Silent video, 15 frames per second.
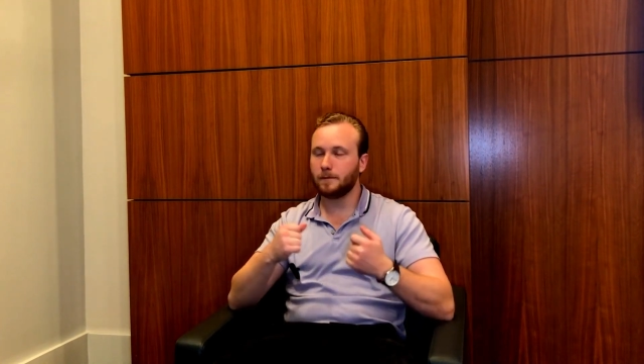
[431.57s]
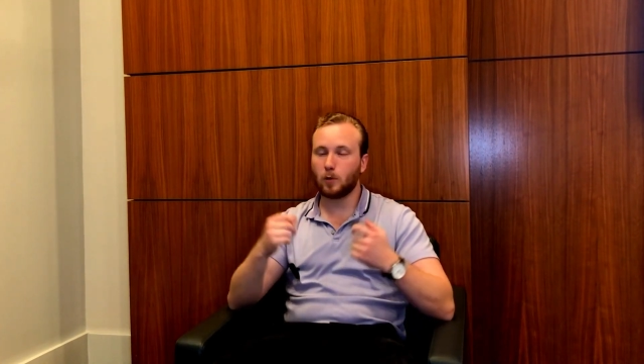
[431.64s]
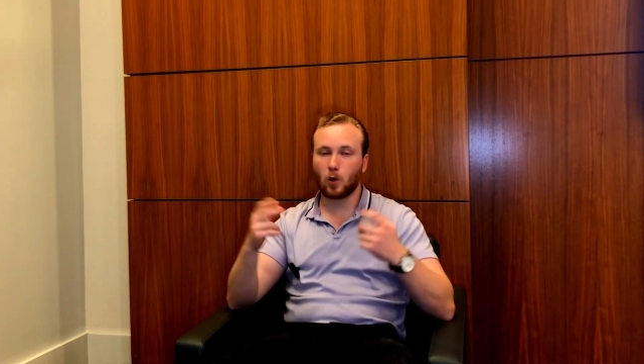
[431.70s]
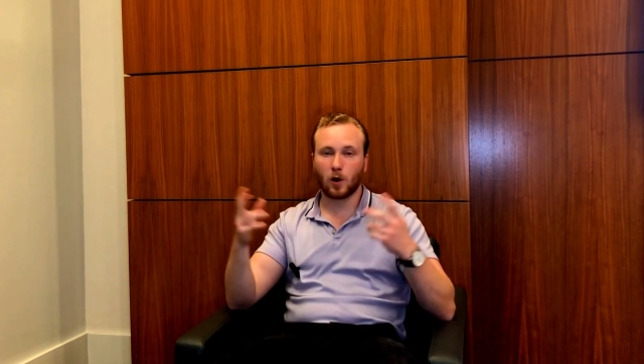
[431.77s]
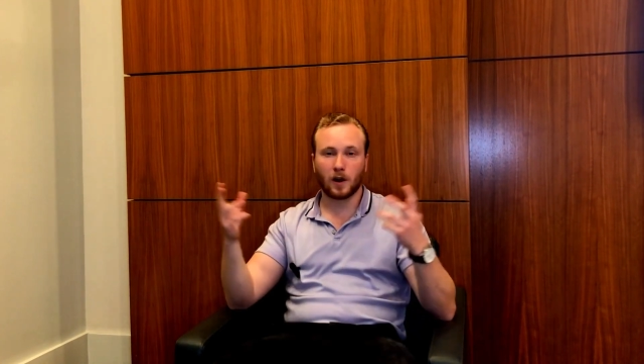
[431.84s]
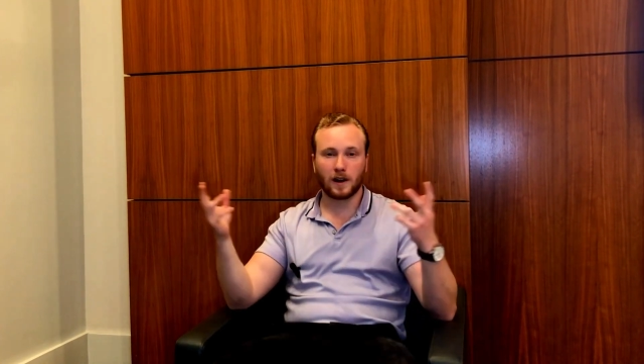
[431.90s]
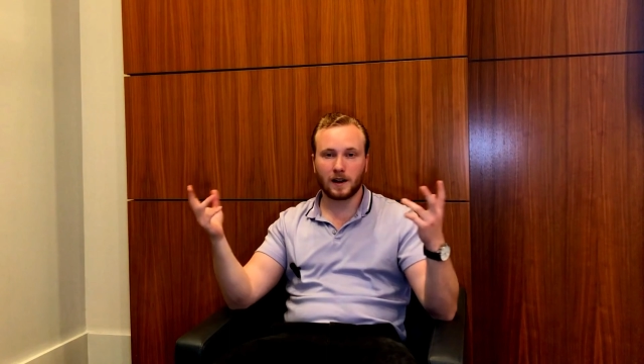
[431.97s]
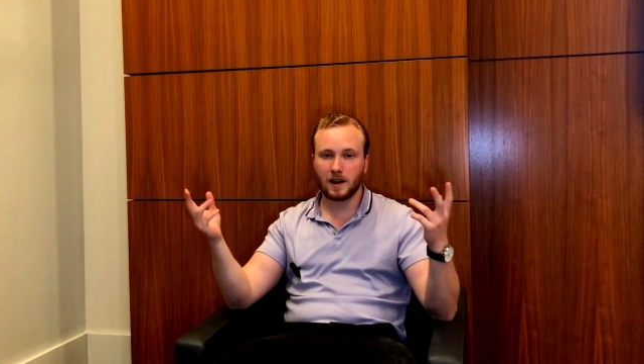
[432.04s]

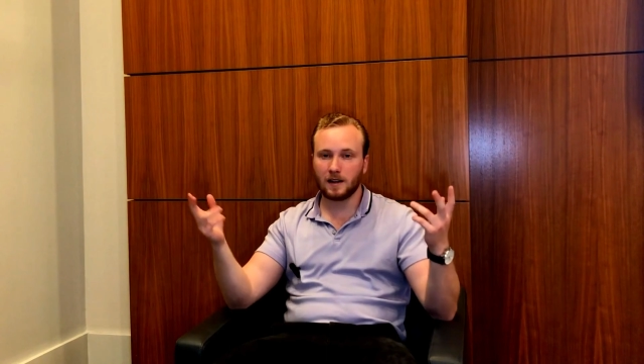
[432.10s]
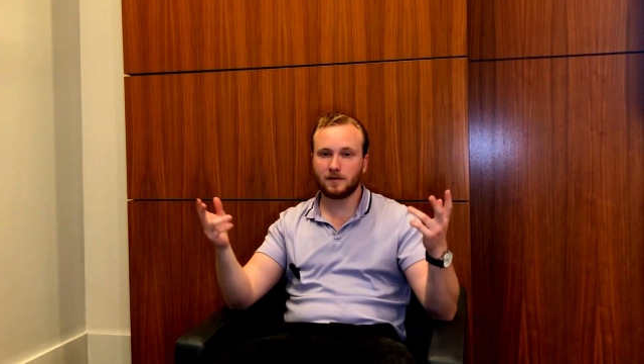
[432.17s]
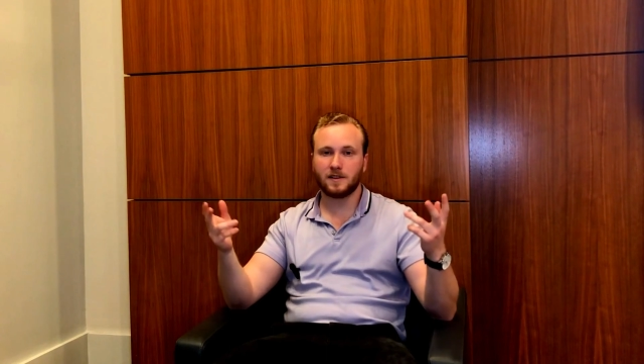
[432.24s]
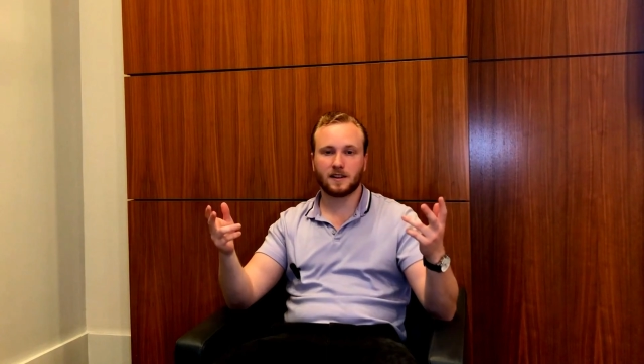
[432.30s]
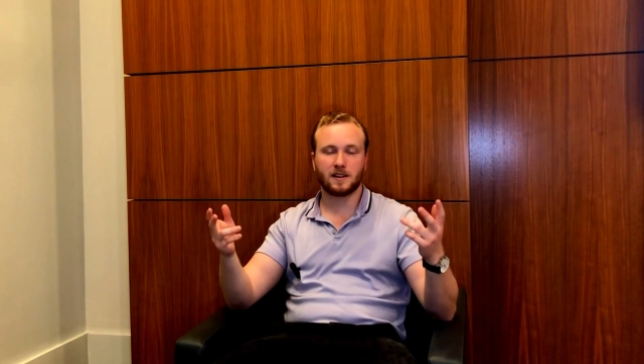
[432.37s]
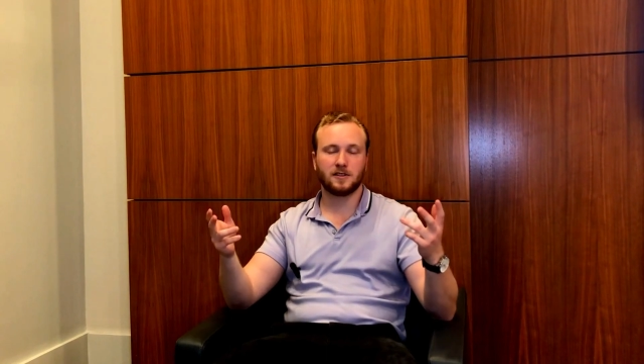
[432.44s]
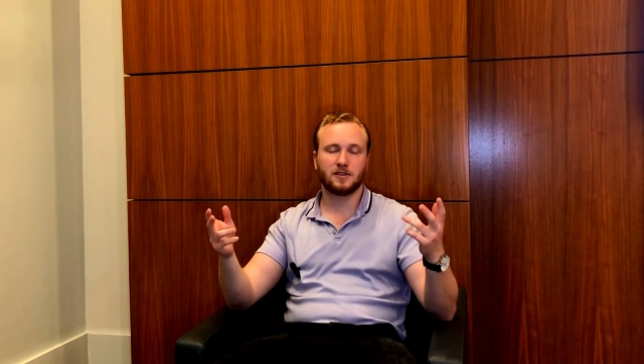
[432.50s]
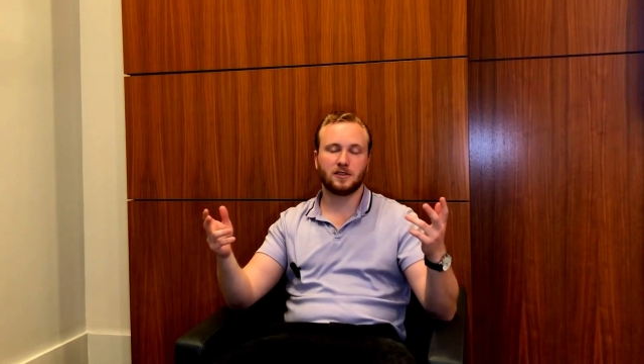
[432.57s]
boring enough
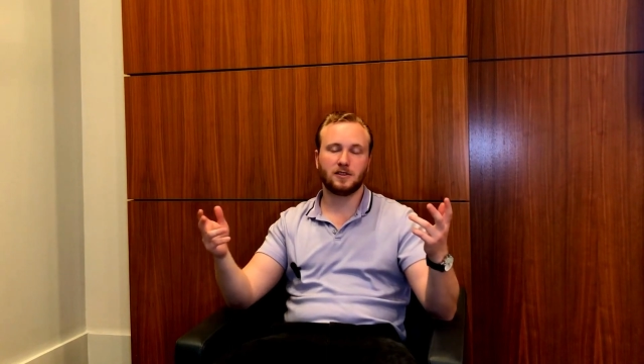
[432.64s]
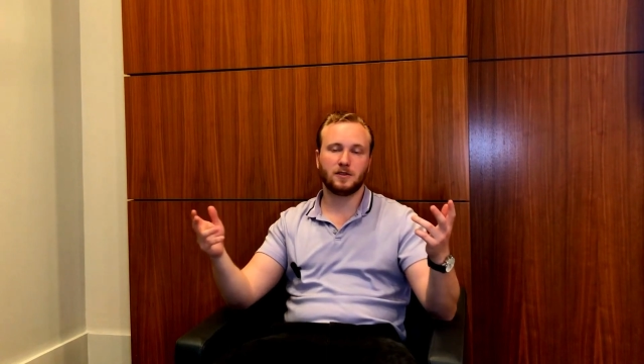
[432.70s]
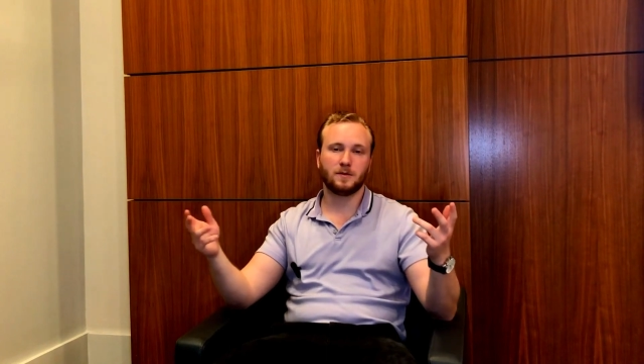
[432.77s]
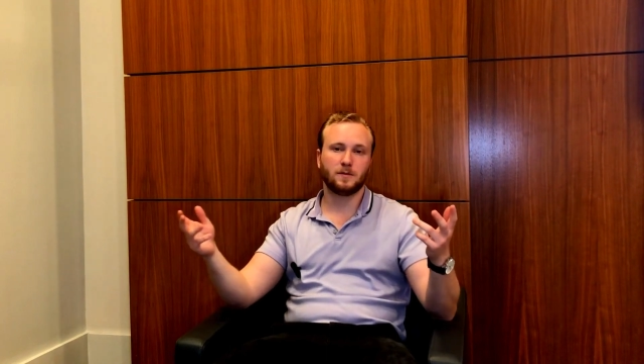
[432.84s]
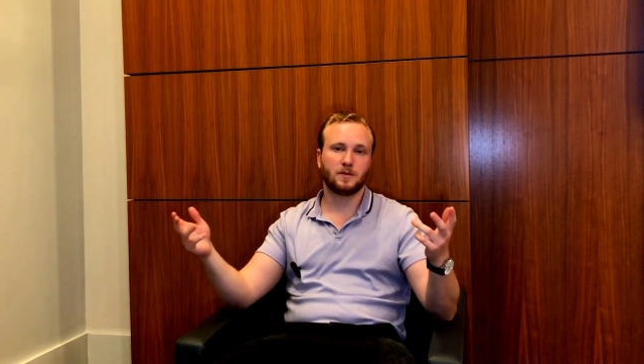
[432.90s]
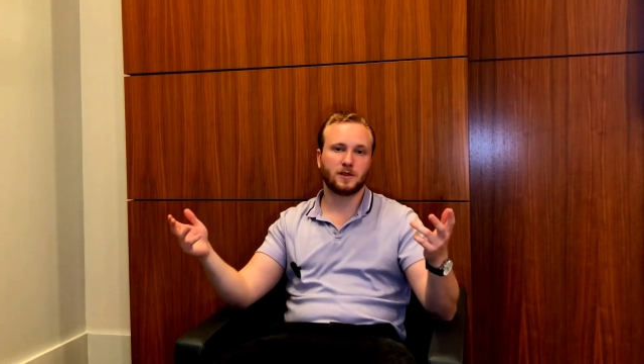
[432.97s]
to consume,